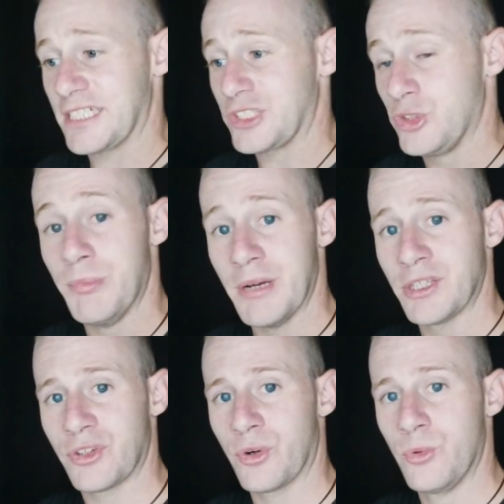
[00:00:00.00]
that you've been
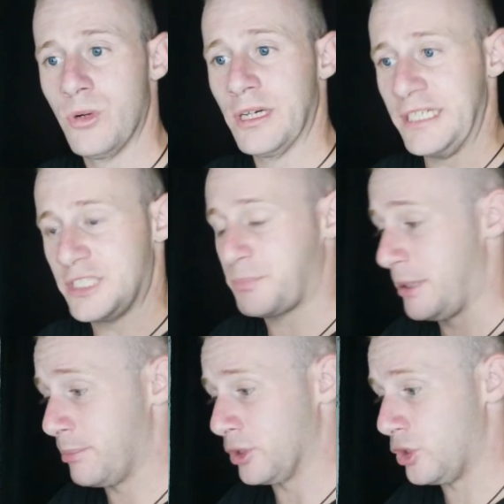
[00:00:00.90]
through, these
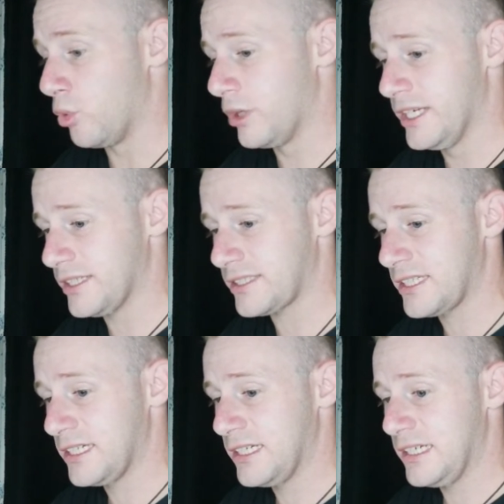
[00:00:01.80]
people doing this,
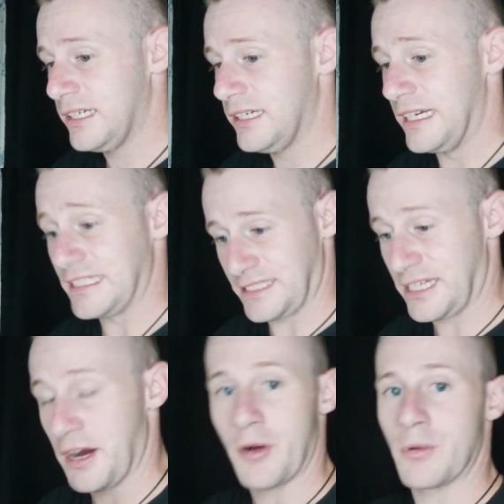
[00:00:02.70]
is
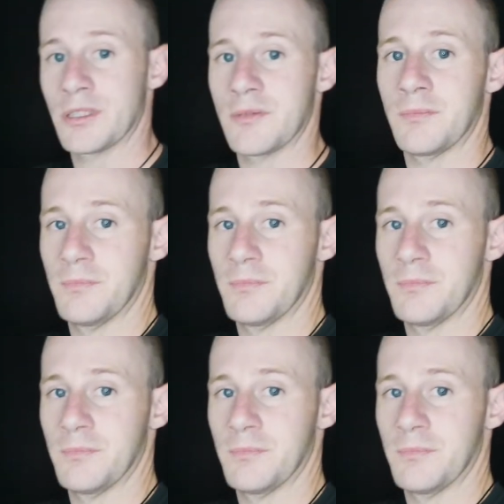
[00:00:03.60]
terrorism.